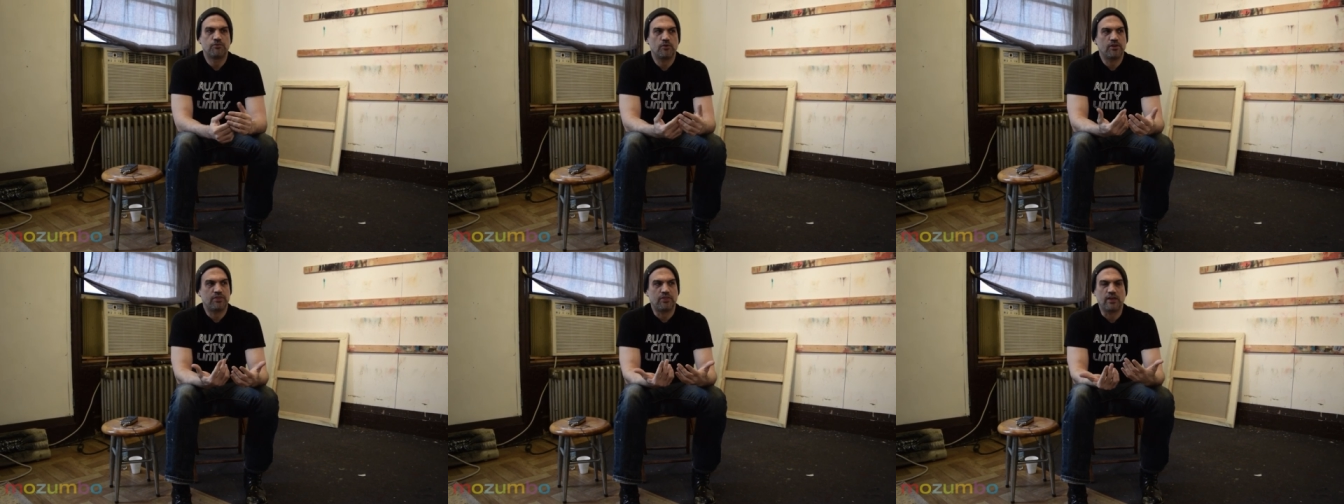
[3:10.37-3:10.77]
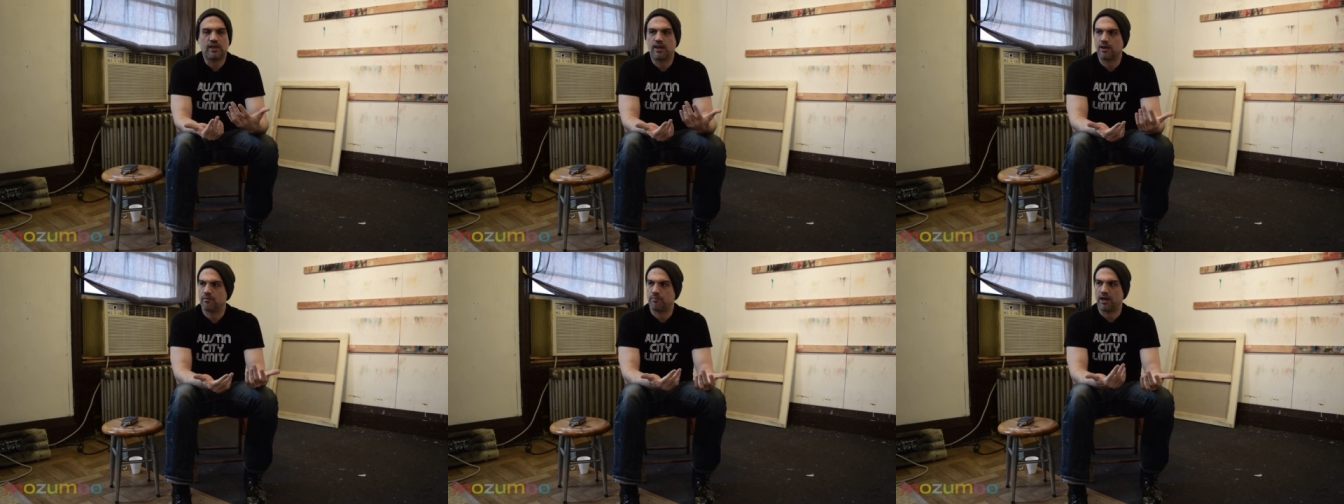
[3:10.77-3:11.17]

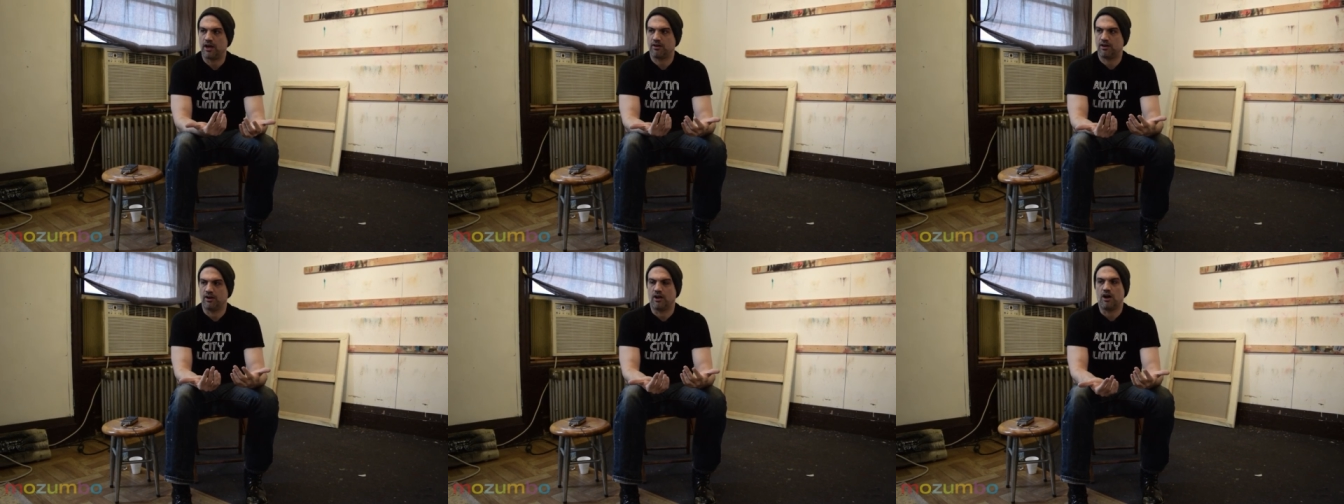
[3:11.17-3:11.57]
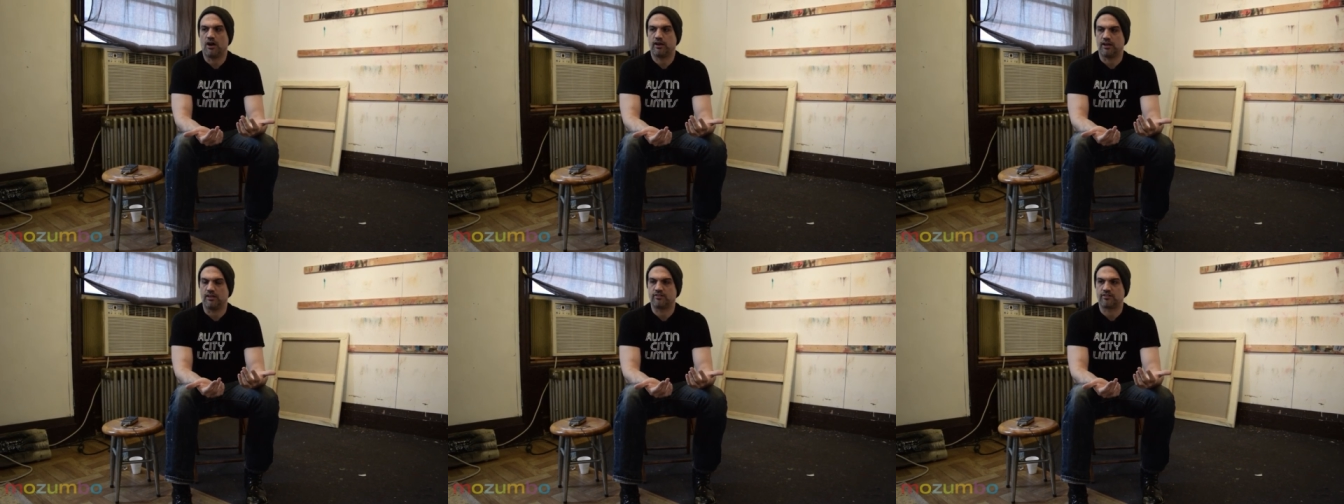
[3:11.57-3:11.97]
thinking about an
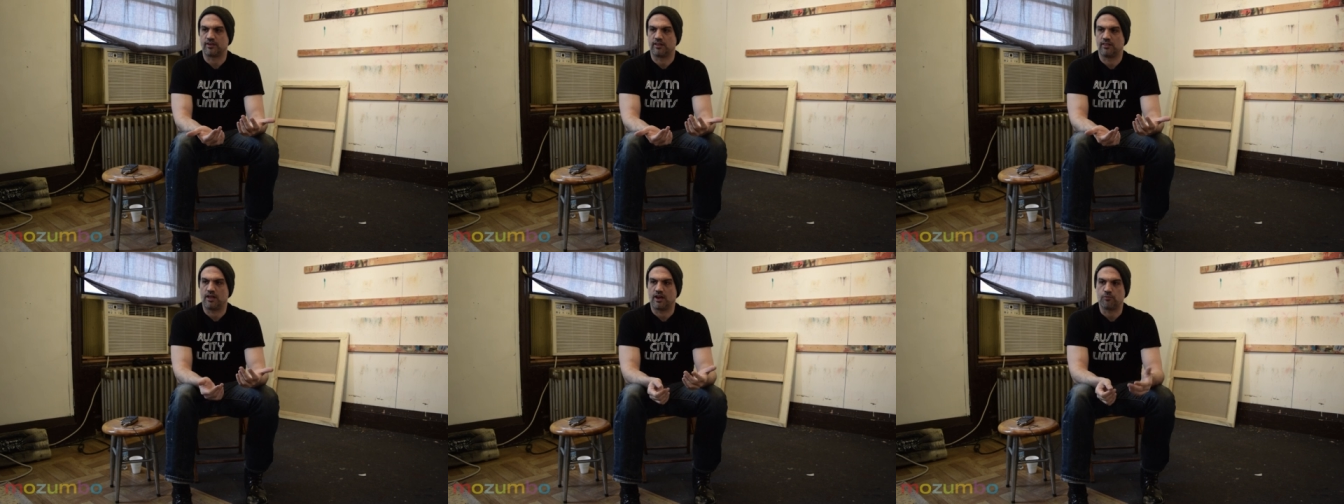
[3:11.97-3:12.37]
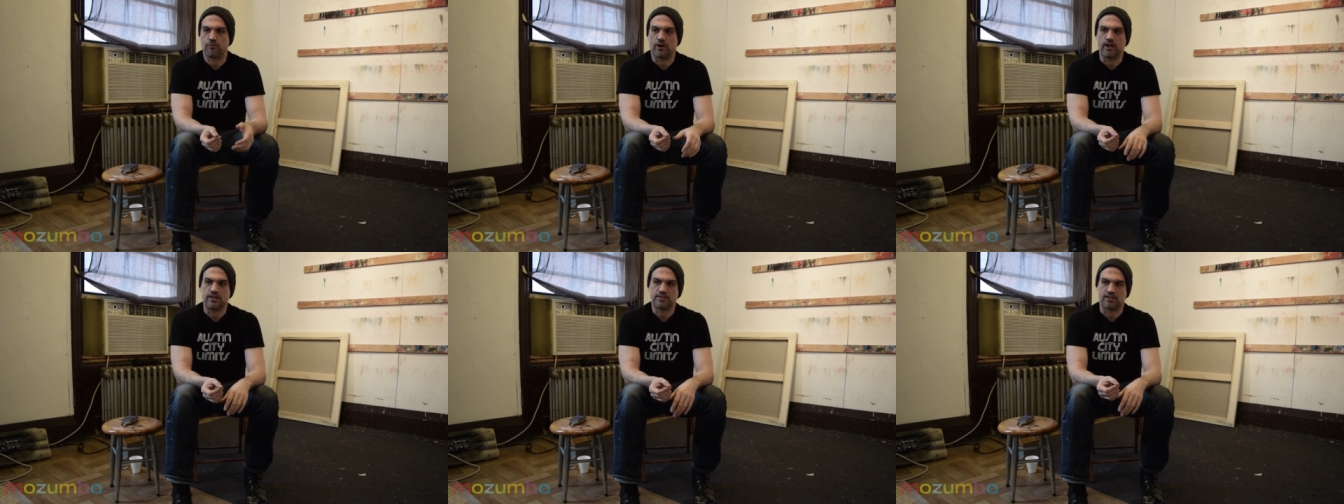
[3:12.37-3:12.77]
audience in a lot of
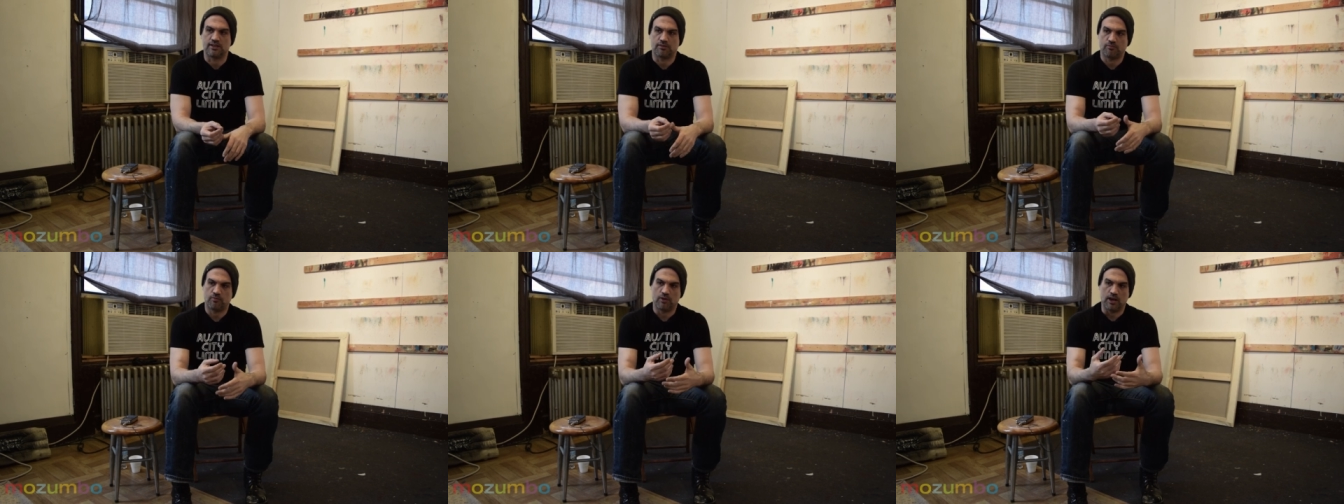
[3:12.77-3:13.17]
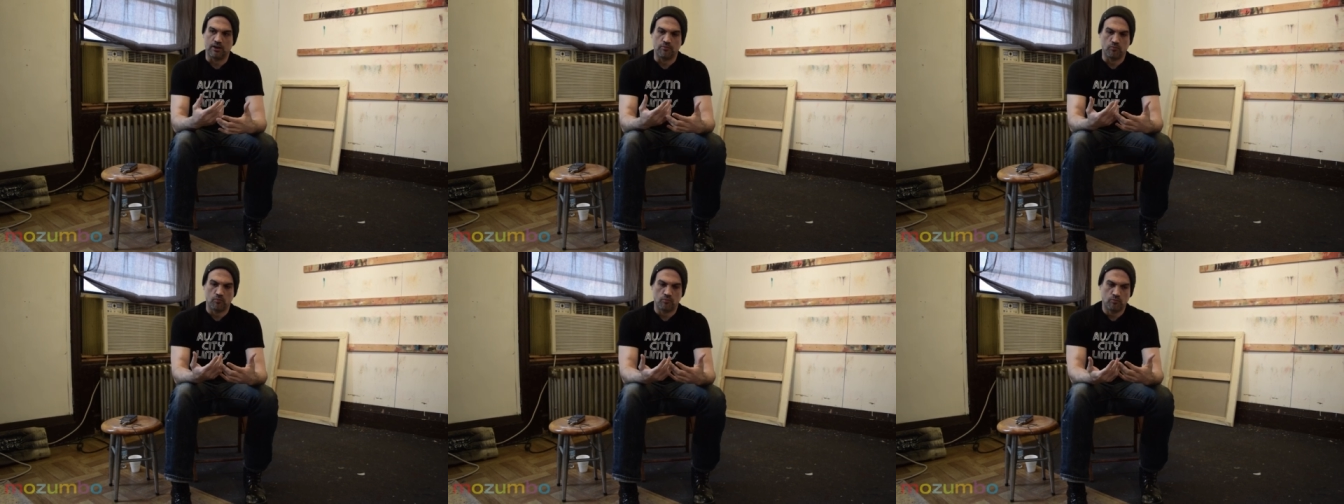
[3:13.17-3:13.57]
ways
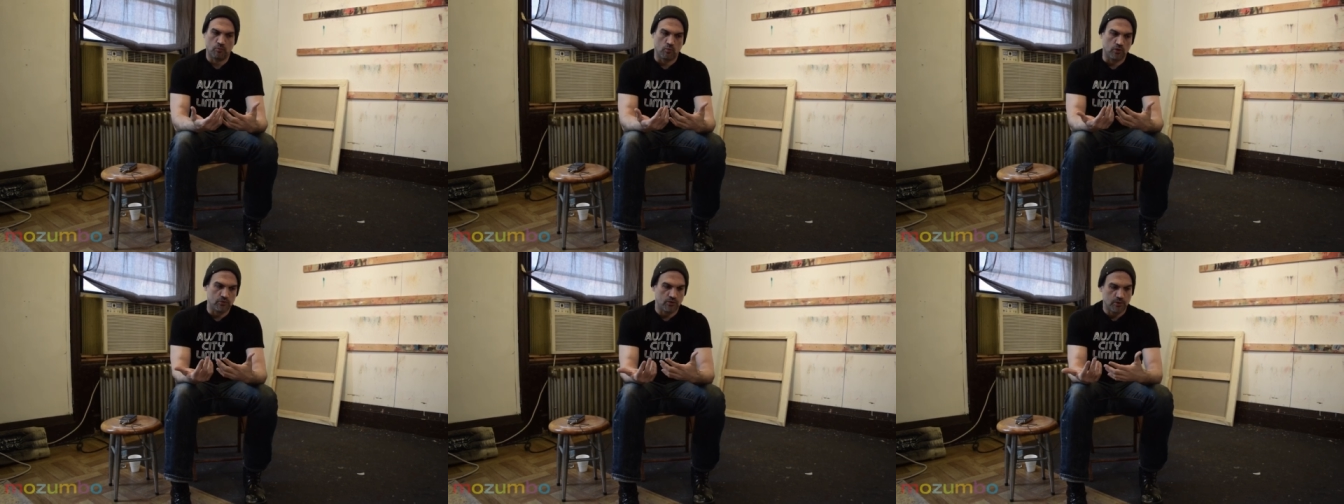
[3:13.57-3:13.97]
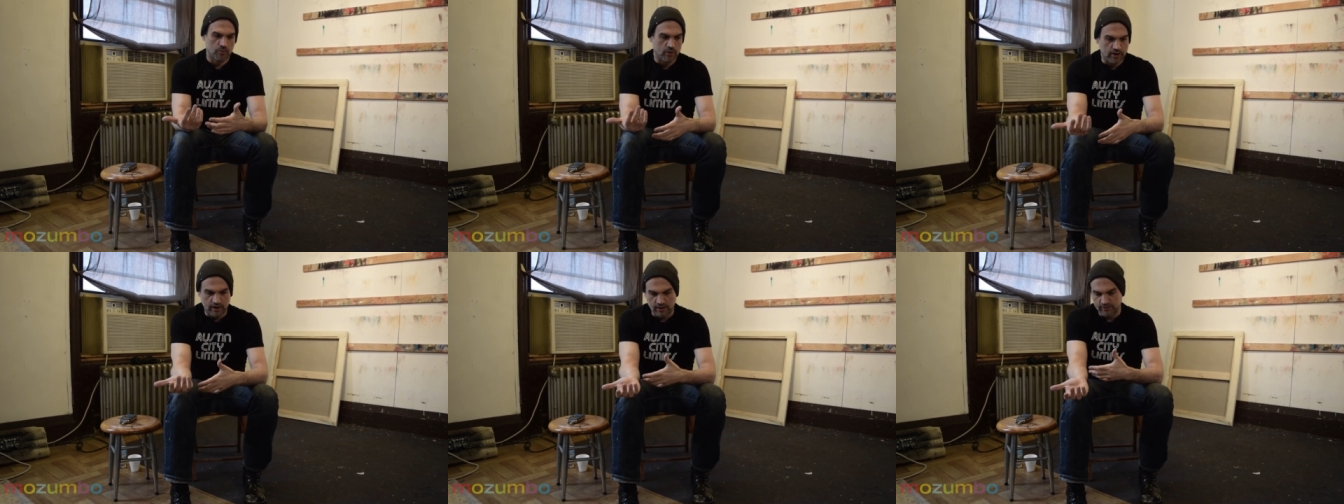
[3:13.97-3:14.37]
and wondering
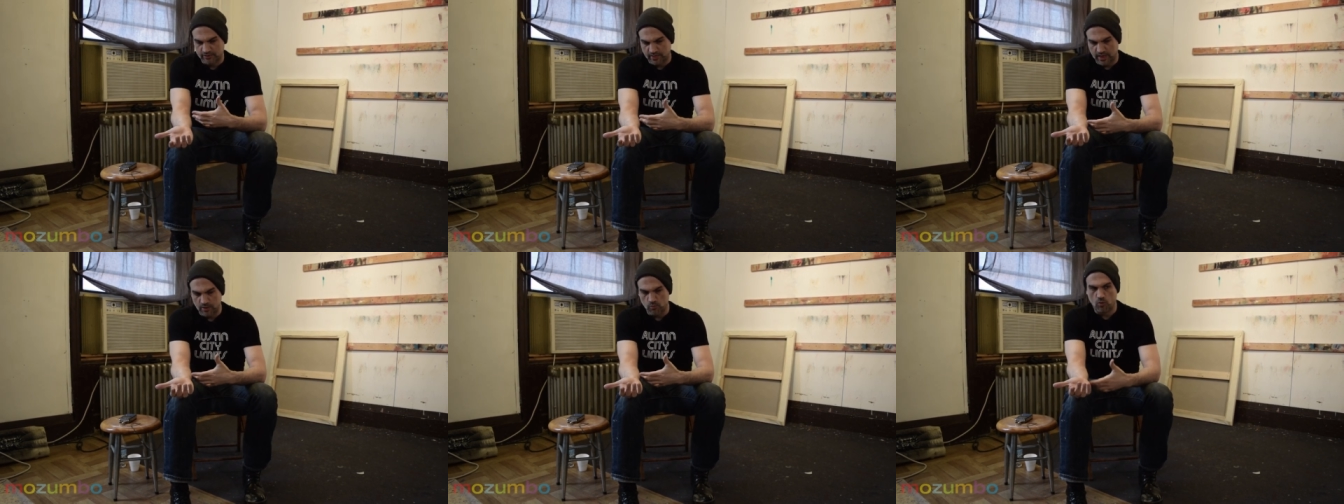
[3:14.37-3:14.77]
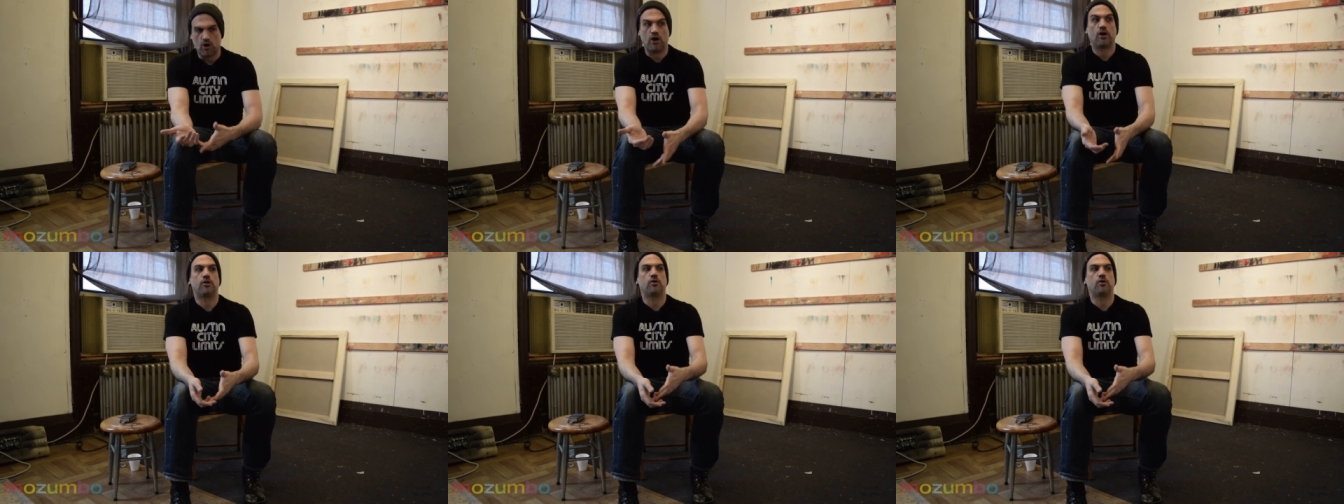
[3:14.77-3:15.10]
what it is they want